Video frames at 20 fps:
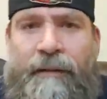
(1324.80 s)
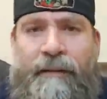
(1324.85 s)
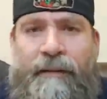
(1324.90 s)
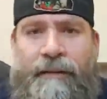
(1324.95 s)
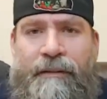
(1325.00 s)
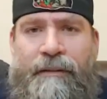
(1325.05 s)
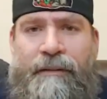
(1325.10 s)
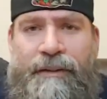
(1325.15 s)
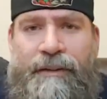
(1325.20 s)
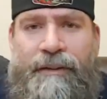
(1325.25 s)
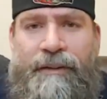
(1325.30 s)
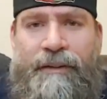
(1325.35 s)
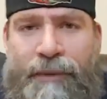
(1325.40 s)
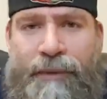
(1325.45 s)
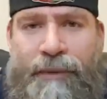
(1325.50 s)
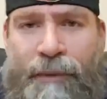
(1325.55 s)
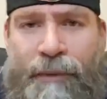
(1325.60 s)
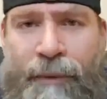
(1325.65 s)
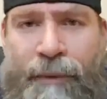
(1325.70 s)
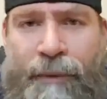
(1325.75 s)
Did
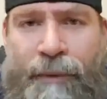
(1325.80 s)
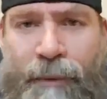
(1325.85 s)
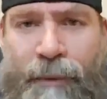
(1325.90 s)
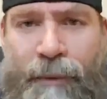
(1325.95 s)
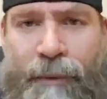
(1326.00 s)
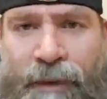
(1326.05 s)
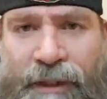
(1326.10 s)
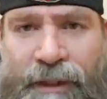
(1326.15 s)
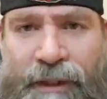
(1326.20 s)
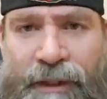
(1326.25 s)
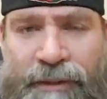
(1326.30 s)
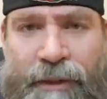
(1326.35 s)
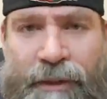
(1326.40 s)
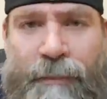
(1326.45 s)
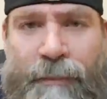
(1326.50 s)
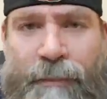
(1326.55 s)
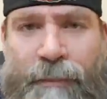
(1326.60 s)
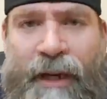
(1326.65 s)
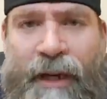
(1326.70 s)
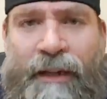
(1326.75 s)
you get your
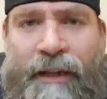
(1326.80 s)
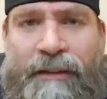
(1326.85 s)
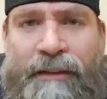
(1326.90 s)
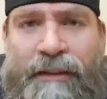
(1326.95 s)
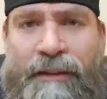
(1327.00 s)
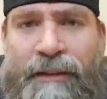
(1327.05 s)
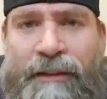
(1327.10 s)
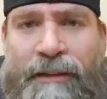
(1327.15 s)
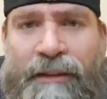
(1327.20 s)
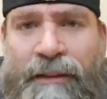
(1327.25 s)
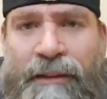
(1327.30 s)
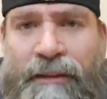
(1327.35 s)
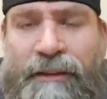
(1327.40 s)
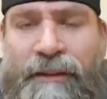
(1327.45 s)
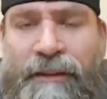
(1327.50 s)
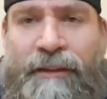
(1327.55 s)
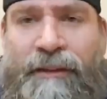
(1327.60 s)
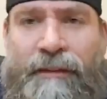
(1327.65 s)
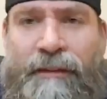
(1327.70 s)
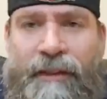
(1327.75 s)
box?
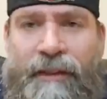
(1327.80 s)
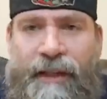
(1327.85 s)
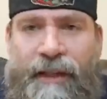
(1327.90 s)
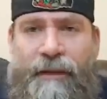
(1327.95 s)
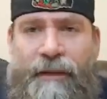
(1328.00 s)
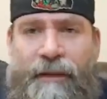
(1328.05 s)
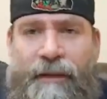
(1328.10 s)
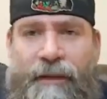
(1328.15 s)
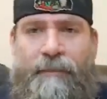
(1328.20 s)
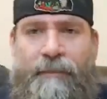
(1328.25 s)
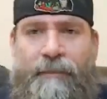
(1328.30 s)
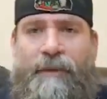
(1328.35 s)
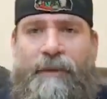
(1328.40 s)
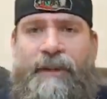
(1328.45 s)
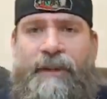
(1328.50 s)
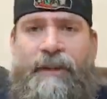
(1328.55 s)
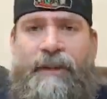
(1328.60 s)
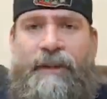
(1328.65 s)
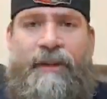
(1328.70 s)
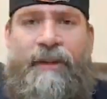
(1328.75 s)
Did I get?
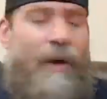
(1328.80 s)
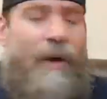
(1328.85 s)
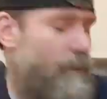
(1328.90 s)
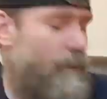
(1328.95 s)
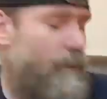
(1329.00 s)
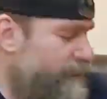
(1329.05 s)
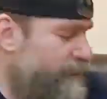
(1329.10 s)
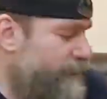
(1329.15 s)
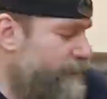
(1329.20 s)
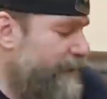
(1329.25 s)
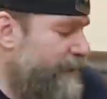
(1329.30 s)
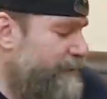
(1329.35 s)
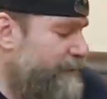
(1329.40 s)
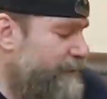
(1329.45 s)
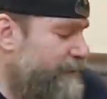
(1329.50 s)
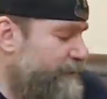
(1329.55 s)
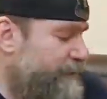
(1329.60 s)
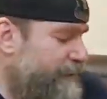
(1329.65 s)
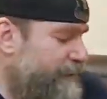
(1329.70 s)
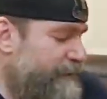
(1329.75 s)
Oh, somebody else.
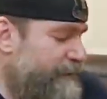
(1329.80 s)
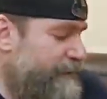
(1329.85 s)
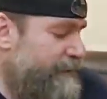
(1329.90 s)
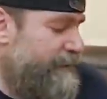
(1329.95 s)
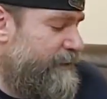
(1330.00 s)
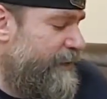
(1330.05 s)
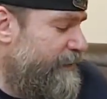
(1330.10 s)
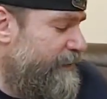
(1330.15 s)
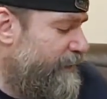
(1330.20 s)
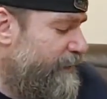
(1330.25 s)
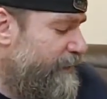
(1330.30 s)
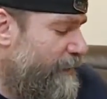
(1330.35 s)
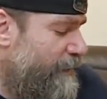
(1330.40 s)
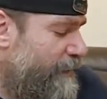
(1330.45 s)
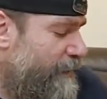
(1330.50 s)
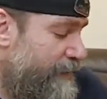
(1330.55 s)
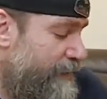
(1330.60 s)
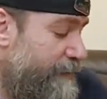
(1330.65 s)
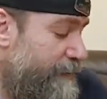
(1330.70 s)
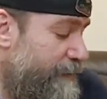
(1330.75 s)
Did somebody else get their box?
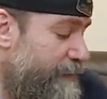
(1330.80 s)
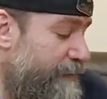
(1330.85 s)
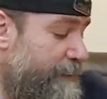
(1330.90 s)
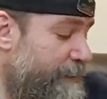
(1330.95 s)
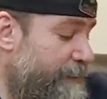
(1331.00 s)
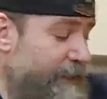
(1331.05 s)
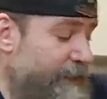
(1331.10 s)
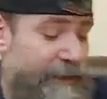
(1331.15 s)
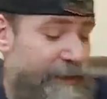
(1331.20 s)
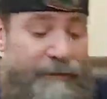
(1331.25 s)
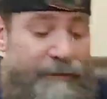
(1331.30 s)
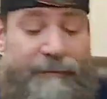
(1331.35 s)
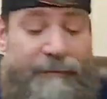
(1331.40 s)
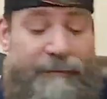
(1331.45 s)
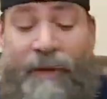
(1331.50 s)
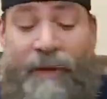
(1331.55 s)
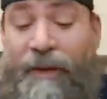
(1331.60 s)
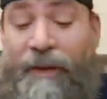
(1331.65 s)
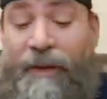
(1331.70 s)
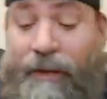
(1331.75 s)
I don't know about
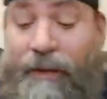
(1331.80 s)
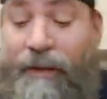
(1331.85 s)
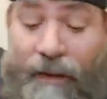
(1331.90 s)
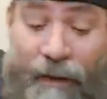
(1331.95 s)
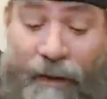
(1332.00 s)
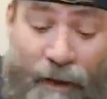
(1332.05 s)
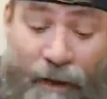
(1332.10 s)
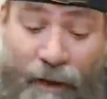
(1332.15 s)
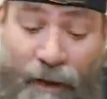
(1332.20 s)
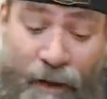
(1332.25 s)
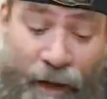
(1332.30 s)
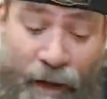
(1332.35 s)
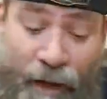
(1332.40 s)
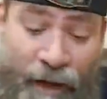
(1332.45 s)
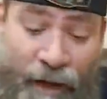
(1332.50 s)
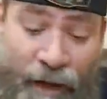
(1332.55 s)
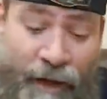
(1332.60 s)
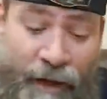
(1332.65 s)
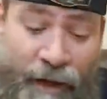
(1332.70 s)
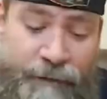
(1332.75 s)
that.
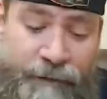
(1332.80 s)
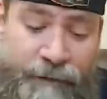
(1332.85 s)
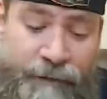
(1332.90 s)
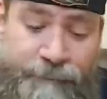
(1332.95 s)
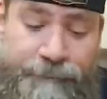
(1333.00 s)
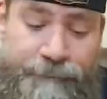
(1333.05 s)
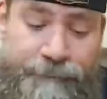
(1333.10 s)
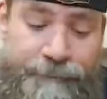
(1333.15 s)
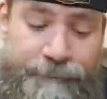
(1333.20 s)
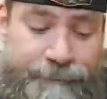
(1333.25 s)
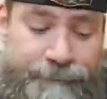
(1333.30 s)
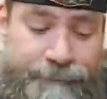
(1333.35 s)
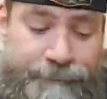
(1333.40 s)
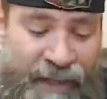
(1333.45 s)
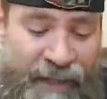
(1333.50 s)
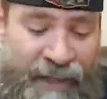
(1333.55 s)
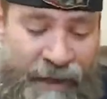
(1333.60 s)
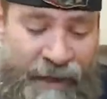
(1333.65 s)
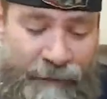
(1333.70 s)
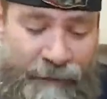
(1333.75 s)
Uh,
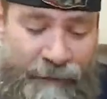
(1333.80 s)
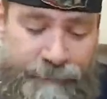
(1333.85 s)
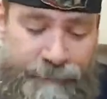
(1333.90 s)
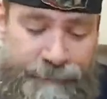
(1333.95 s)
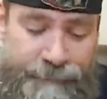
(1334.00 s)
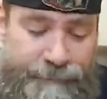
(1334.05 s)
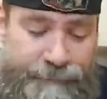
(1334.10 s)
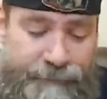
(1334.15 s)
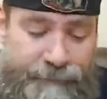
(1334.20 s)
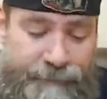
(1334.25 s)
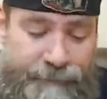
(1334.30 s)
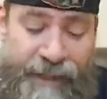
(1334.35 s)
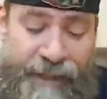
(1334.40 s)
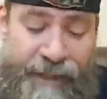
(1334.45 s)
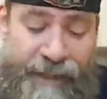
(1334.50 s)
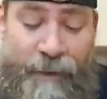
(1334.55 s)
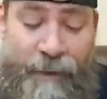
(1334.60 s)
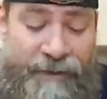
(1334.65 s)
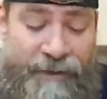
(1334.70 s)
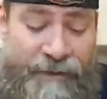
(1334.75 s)
yeah, I can't
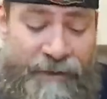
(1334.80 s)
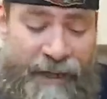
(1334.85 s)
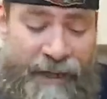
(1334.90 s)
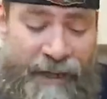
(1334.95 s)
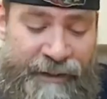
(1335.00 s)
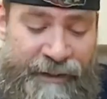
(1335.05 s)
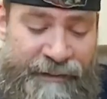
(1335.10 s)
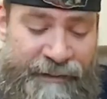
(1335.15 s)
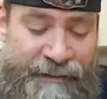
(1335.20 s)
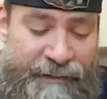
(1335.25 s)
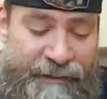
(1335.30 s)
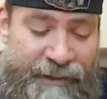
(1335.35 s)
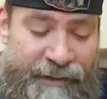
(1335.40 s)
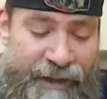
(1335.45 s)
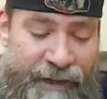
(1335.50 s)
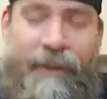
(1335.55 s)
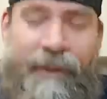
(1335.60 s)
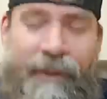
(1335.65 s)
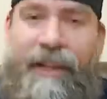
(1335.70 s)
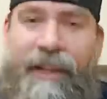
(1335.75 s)
wait to try this. I
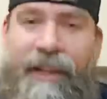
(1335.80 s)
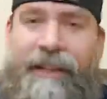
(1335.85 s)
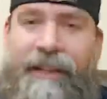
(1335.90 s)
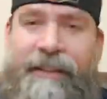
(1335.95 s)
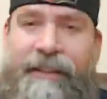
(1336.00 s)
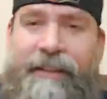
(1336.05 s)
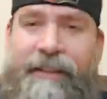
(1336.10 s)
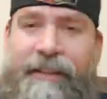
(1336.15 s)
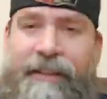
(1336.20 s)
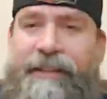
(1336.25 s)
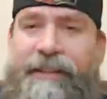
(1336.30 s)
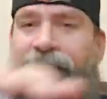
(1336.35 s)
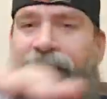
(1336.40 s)
really like the the,